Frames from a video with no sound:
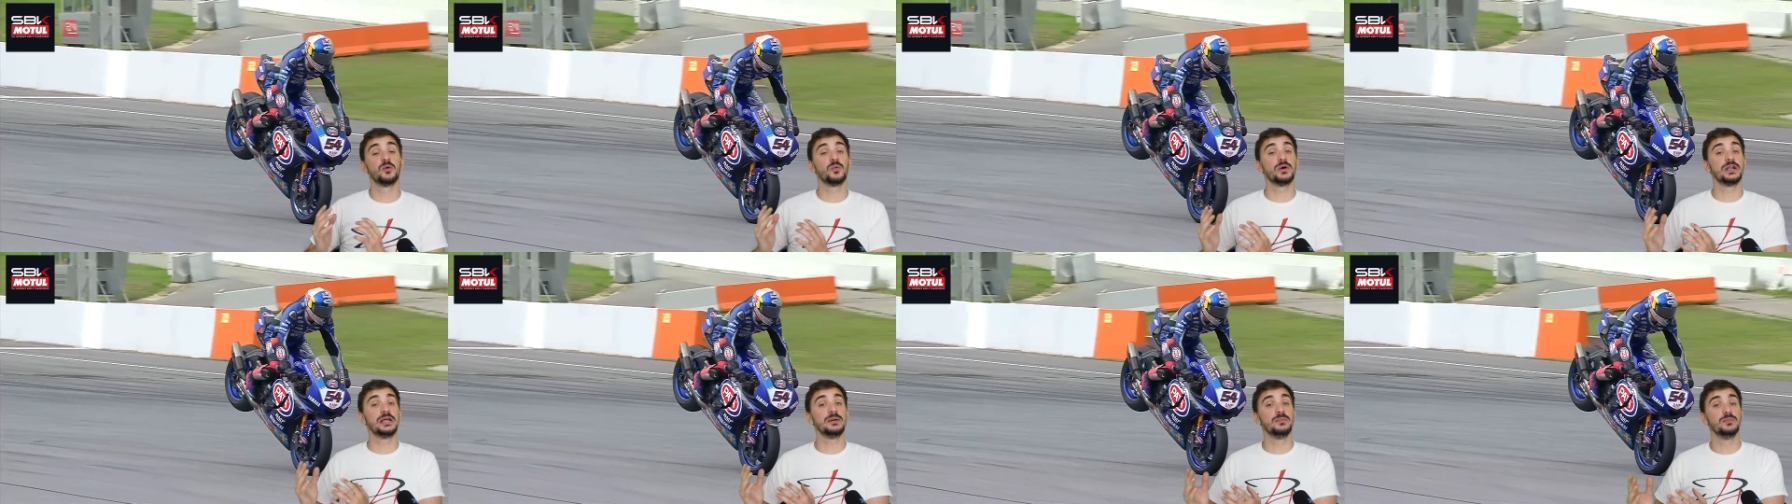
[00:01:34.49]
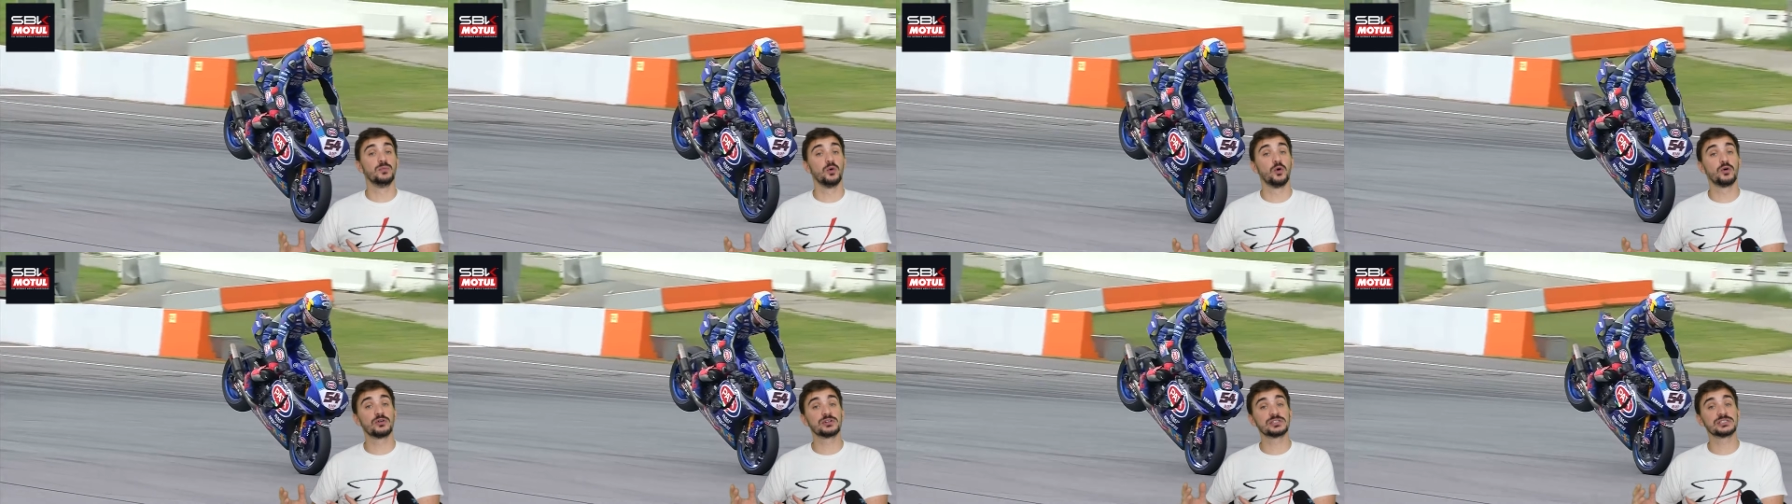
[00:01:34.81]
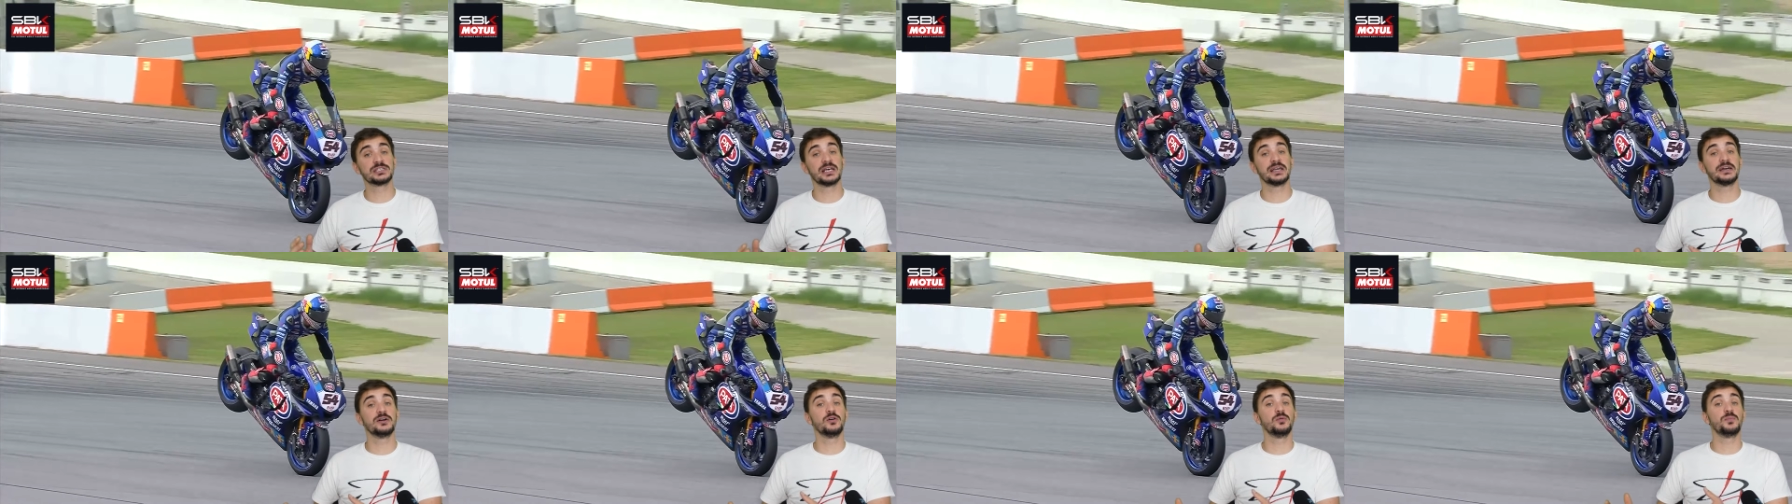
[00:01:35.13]
when a
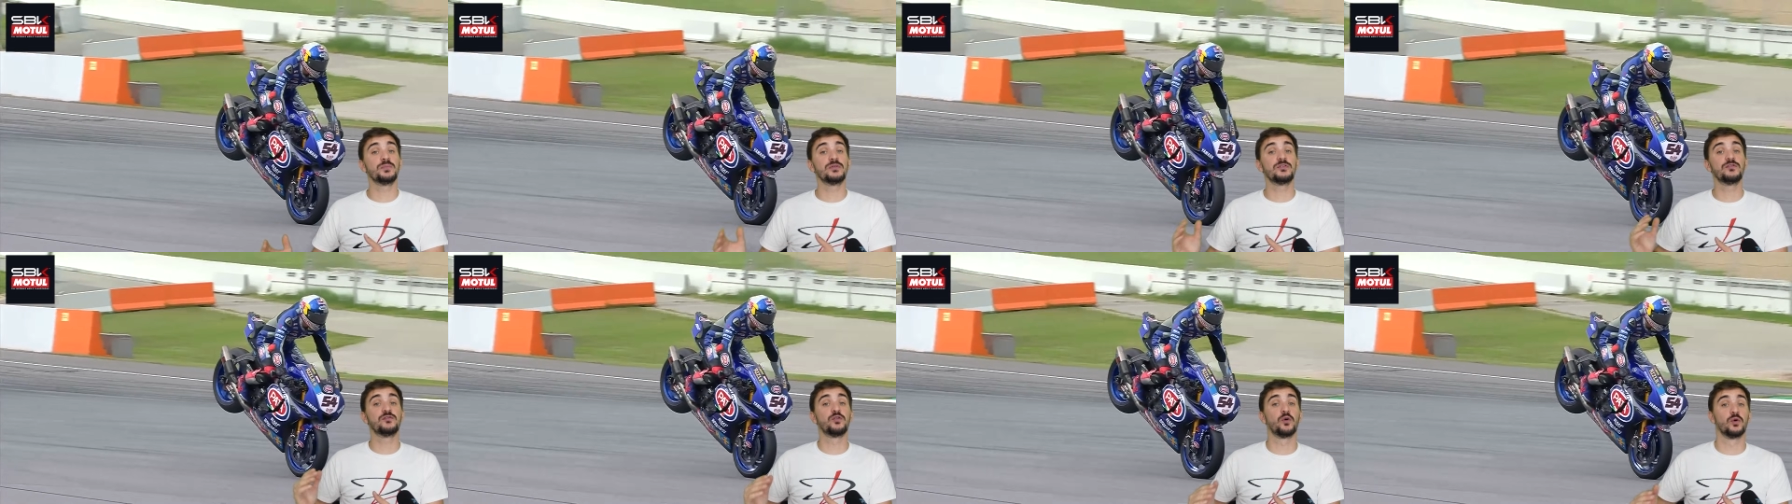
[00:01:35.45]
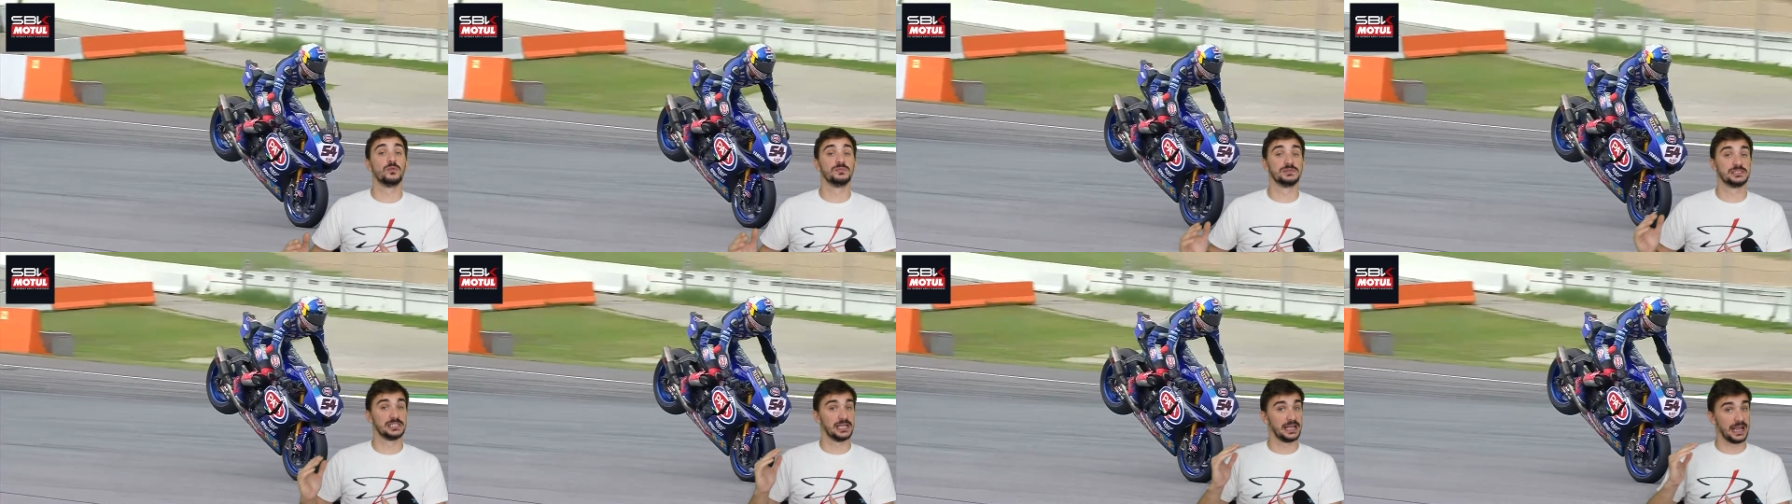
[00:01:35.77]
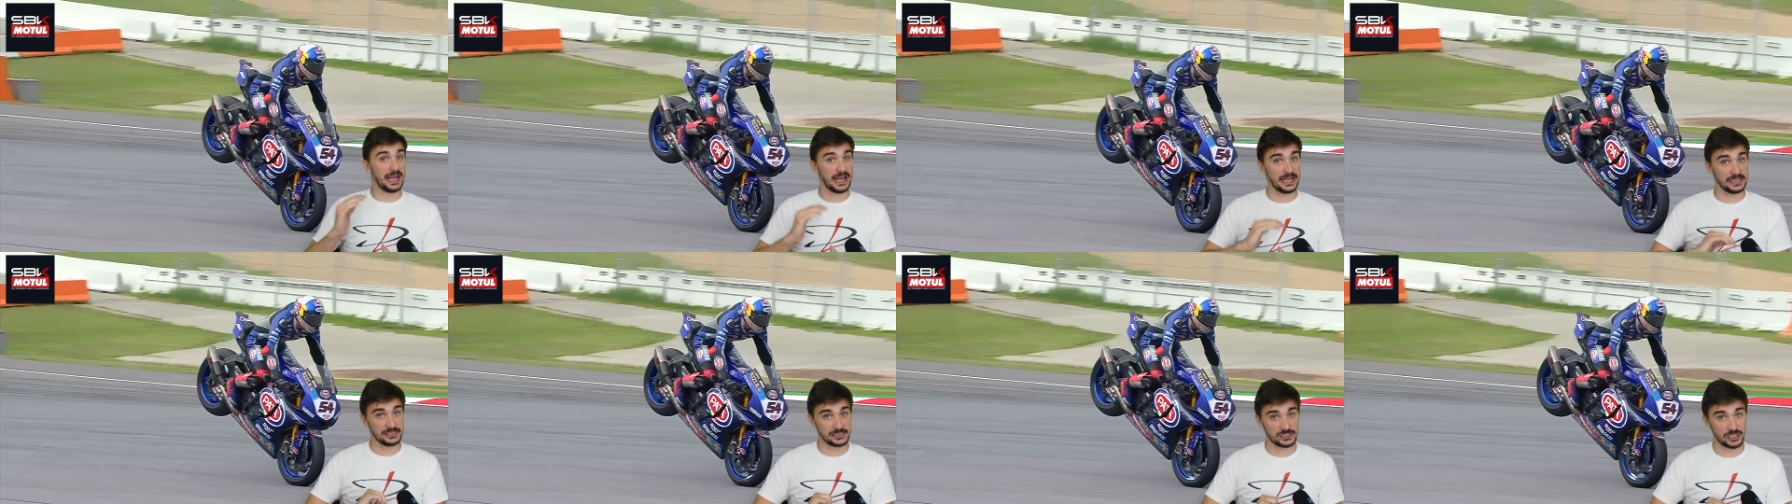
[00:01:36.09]
motorcycle performs
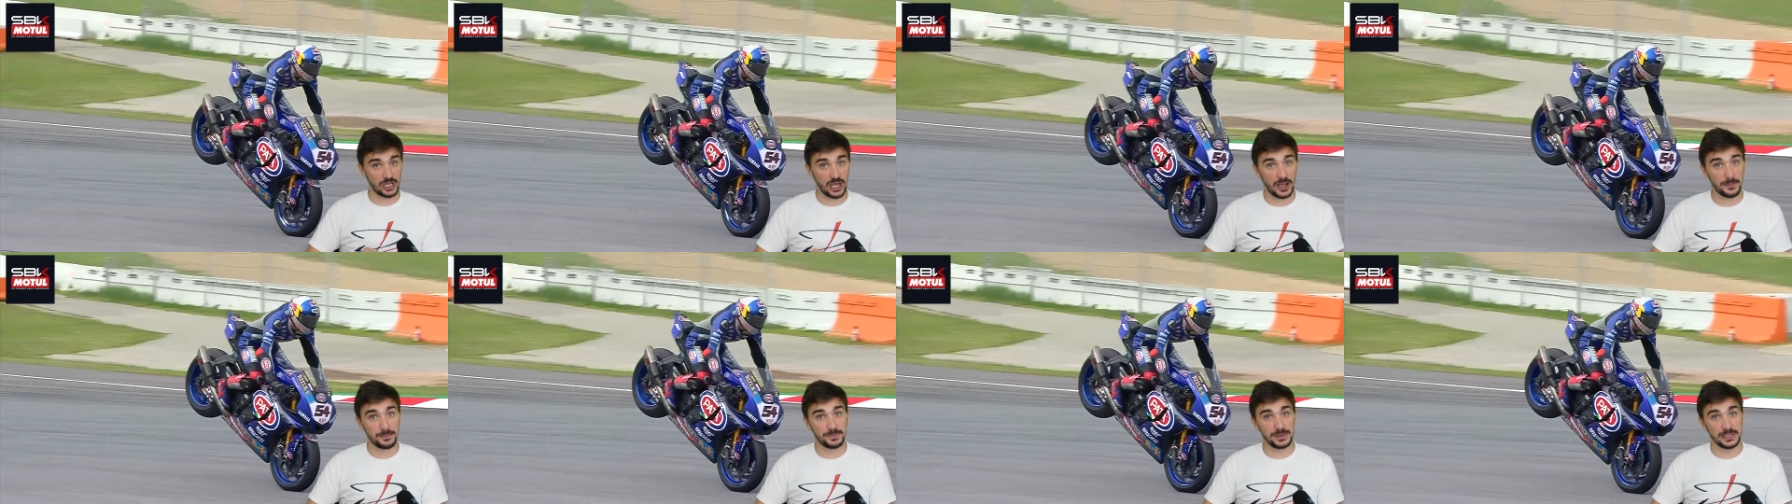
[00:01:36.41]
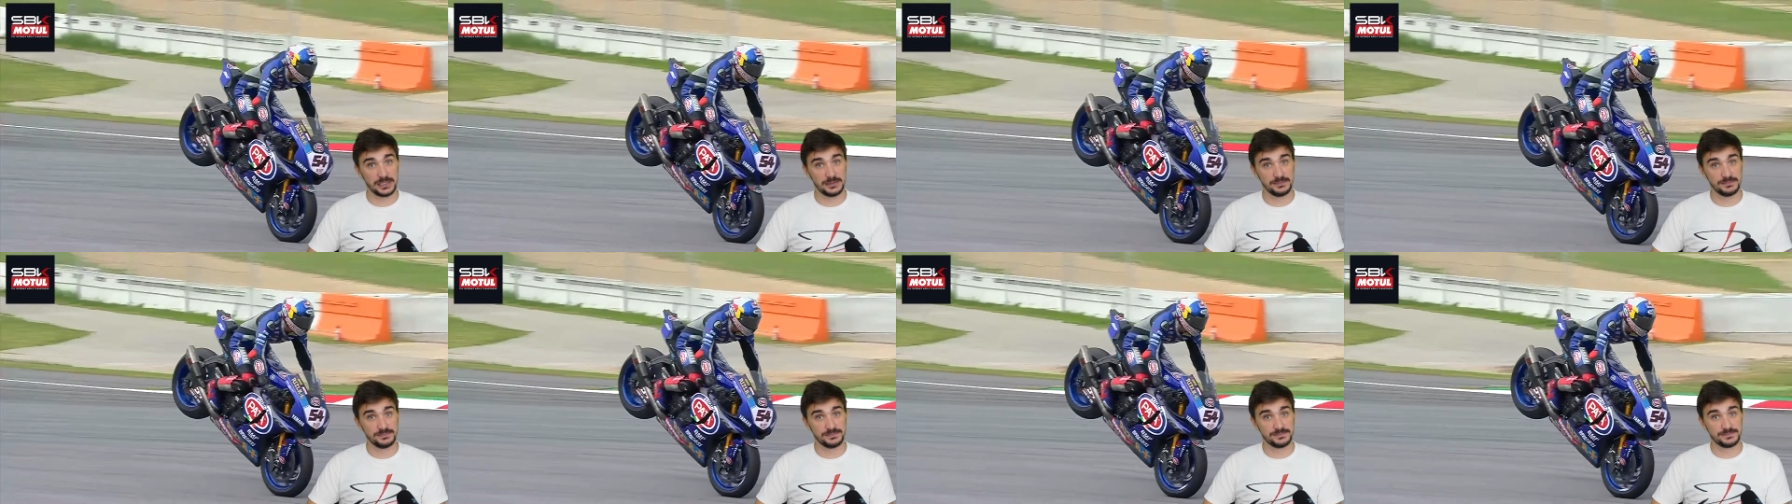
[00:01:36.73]
a stoppie.